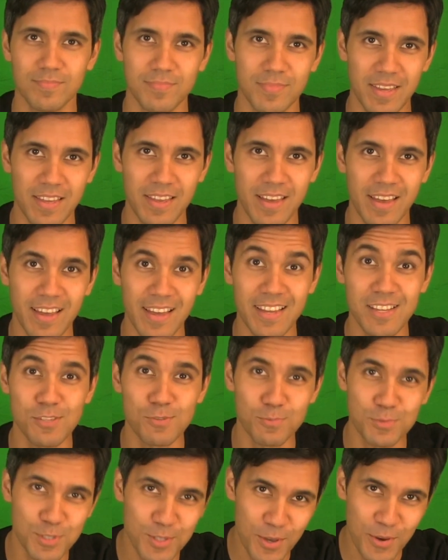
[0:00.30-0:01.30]
Hey guys,
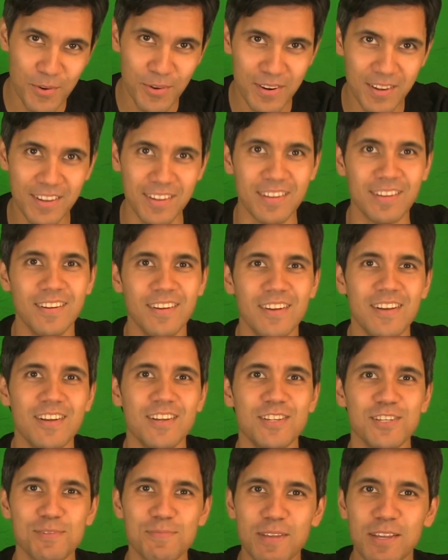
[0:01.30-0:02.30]
what's going on?
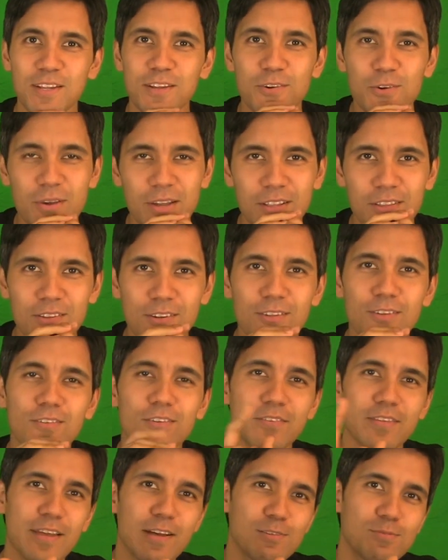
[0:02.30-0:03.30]
Just making a quick little
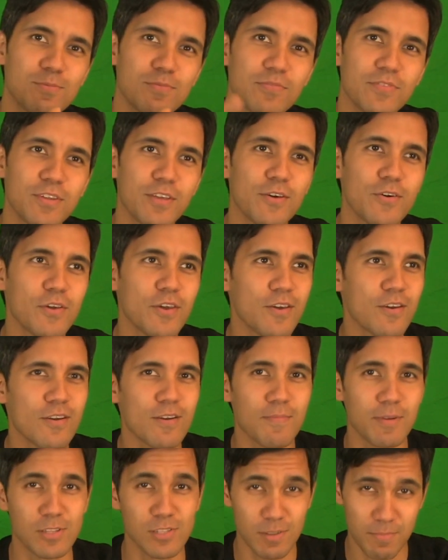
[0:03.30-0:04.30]
announcement video here
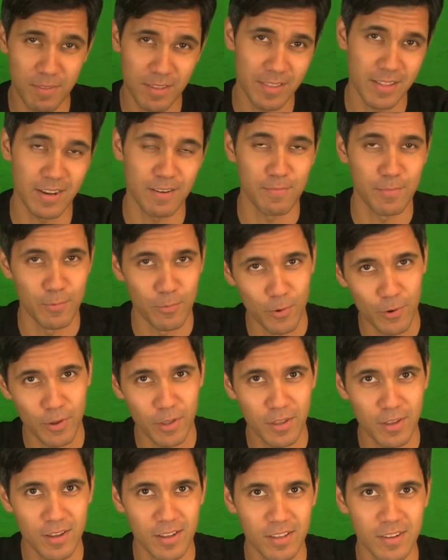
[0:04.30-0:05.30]
about something that I've been
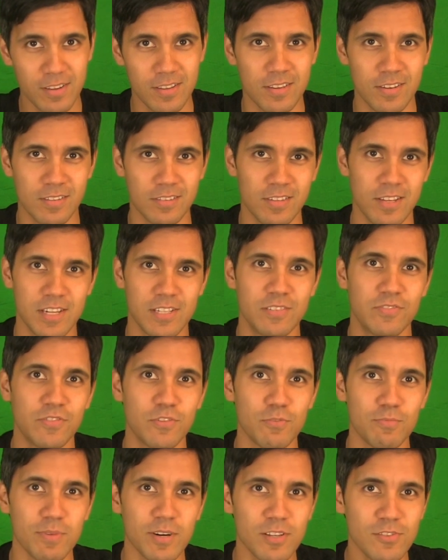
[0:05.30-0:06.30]
working on the last
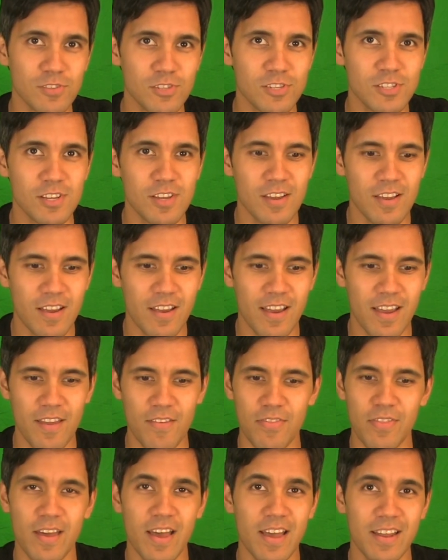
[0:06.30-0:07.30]
few months,
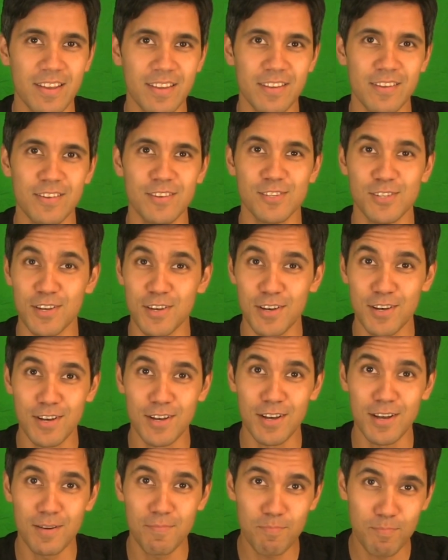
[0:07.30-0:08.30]
and that is
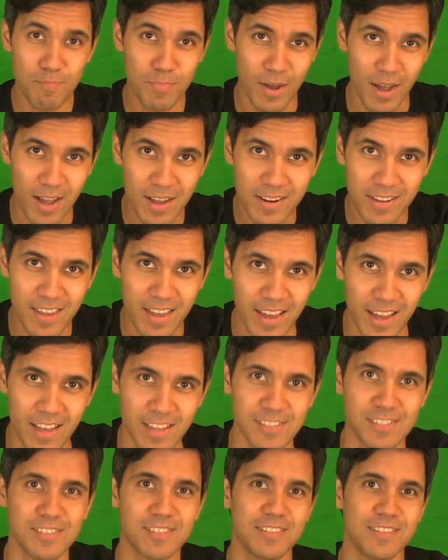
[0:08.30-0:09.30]
a
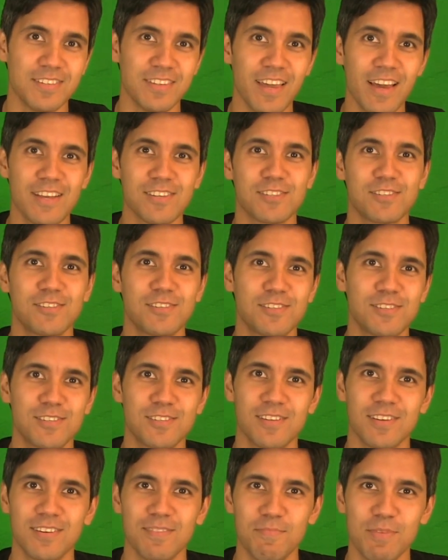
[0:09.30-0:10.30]
podcast.
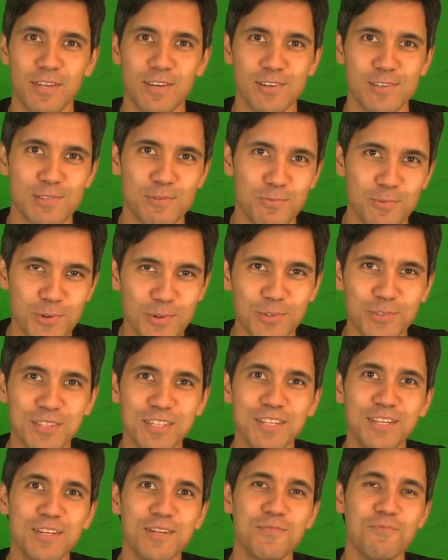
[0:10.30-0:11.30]
Yes, because the world
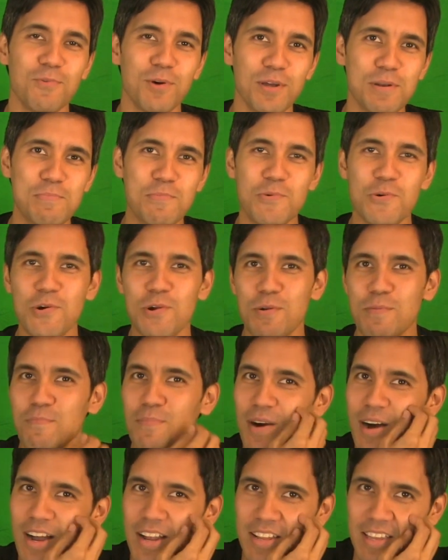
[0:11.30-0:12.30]
needed one more
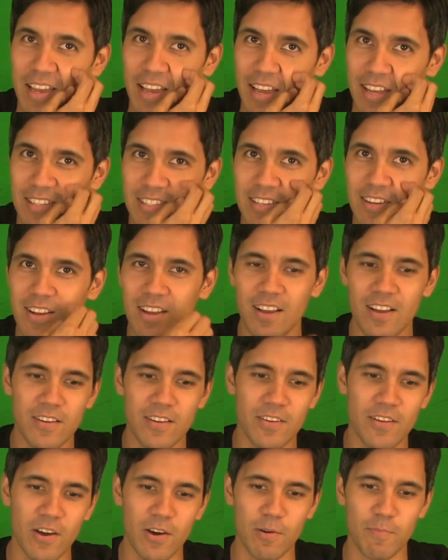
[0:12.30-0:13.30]
podcast.
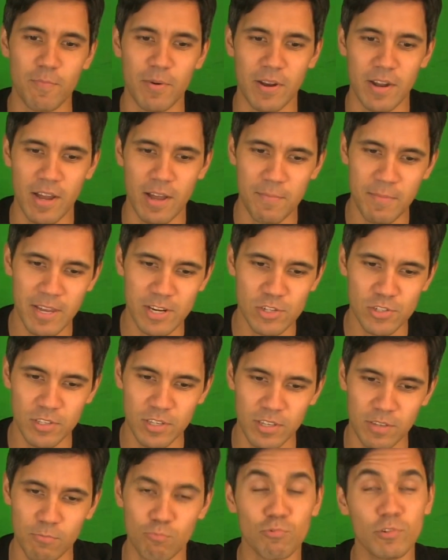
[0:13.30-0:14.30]
No, but I'm
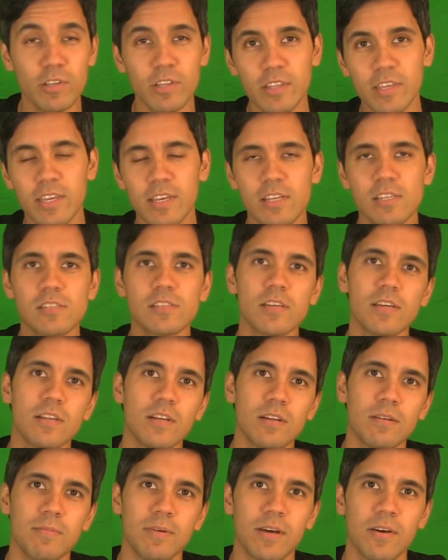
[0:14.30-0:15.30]
actually really
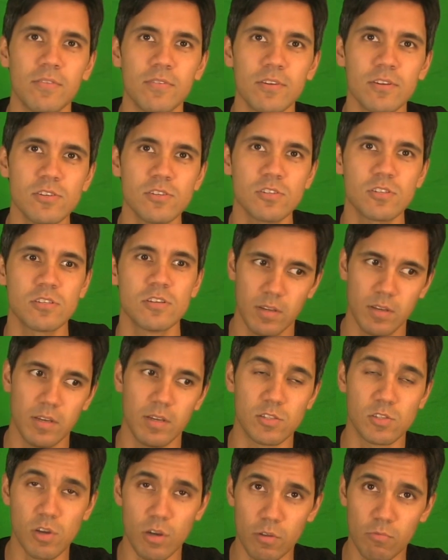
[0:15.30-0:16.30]
excited about this.
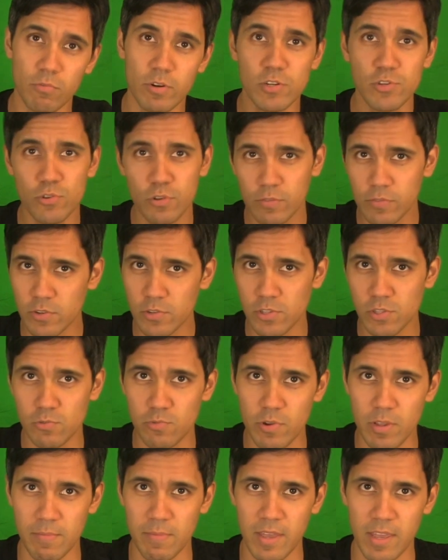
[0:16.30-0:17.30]
It's called Retro vs.
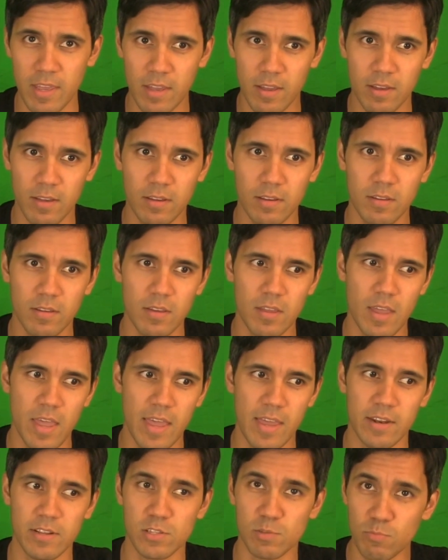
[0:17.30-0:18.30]
Remake,
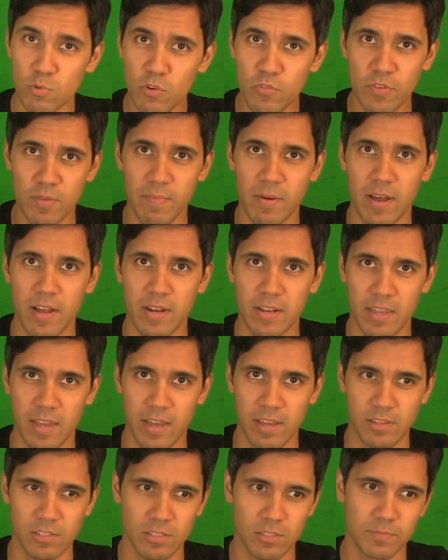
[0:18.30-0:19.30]
and it's a movie
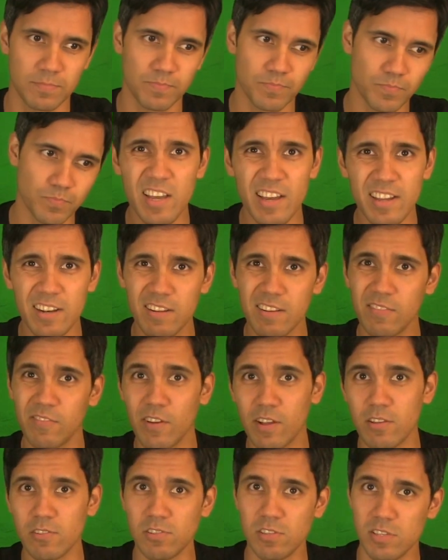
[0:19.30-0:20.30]
podcast. It kind of
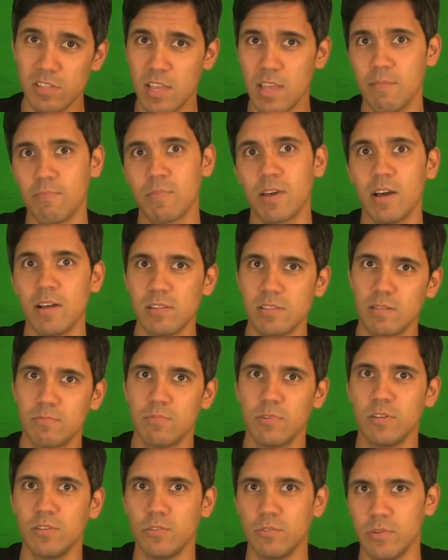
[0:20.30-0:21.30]
follows the same concept
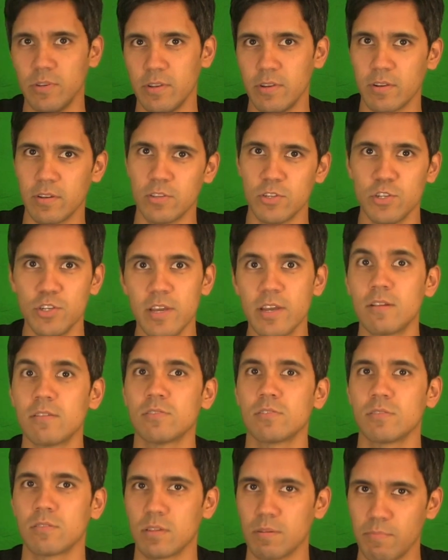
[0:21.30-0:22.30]
what I do here on the channel.
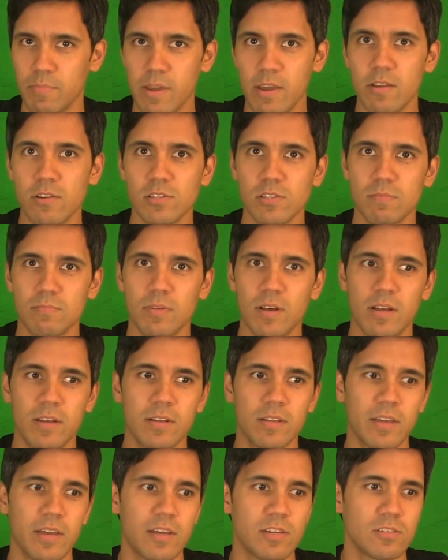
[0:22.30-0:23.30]
It's a comparison
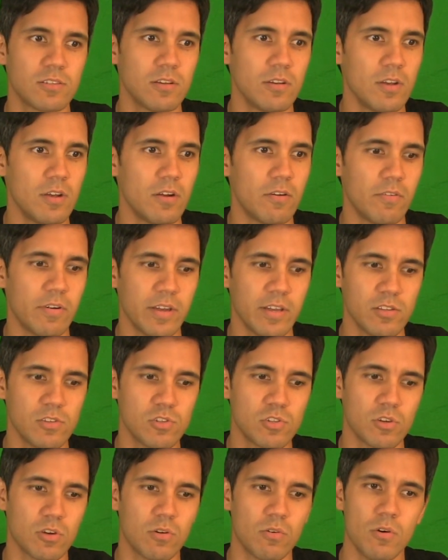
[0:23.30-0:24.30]
podcast, right?
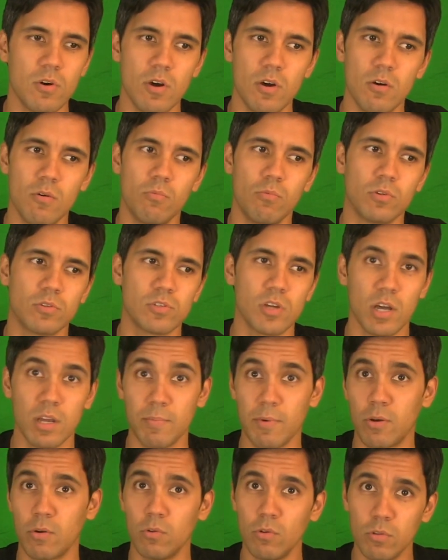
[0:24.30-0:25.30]
So we'll talk
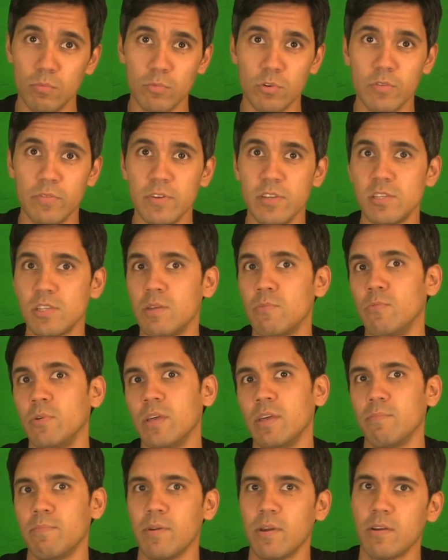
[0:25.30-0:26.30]
about old movies and we
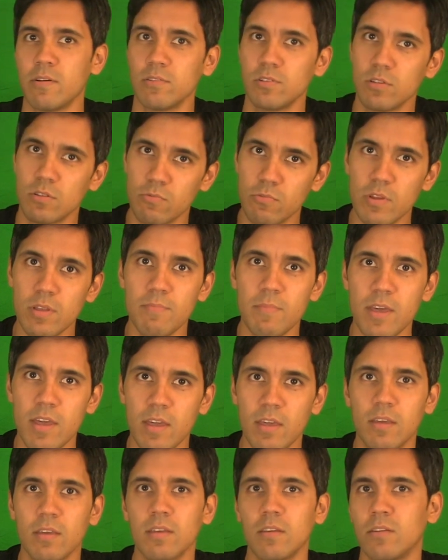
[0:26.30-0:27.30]
compare it to the
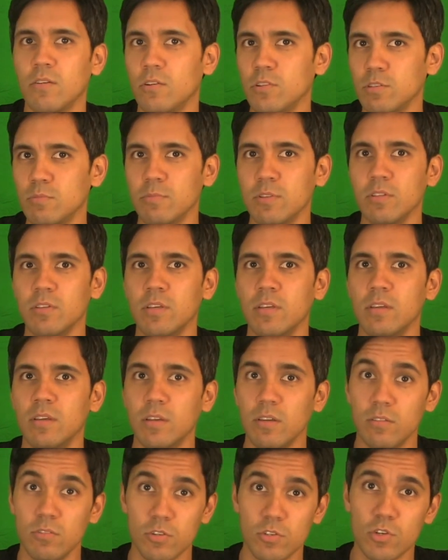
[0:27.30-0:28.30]
remake and ultimately
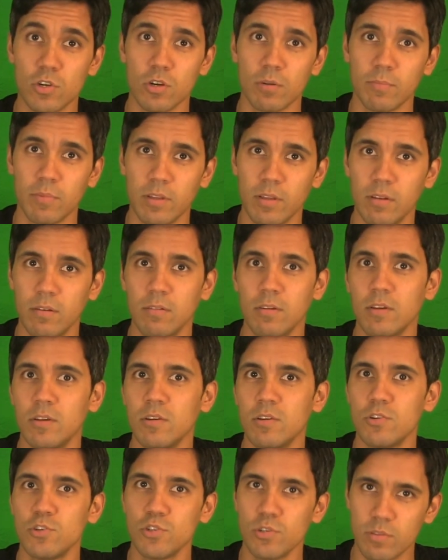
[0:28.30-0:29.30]
determine
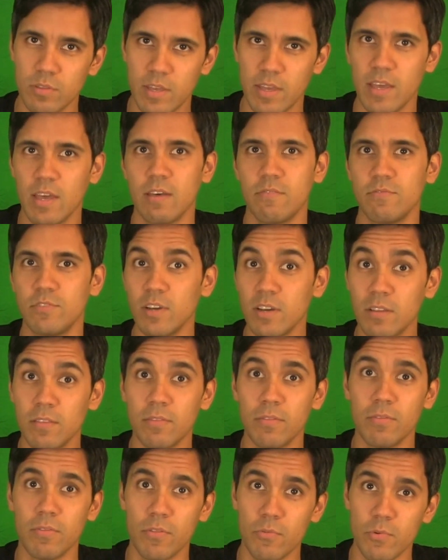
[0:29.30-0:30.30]
should they have
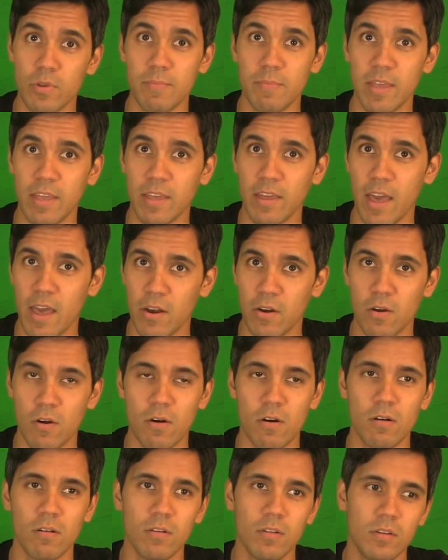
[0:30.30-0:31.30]
done the remake at
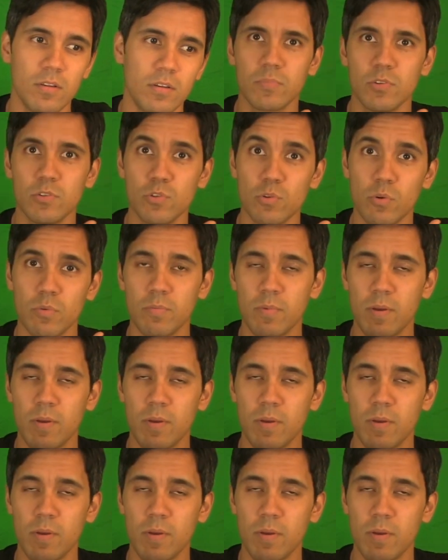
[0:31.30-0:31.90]
all. I do it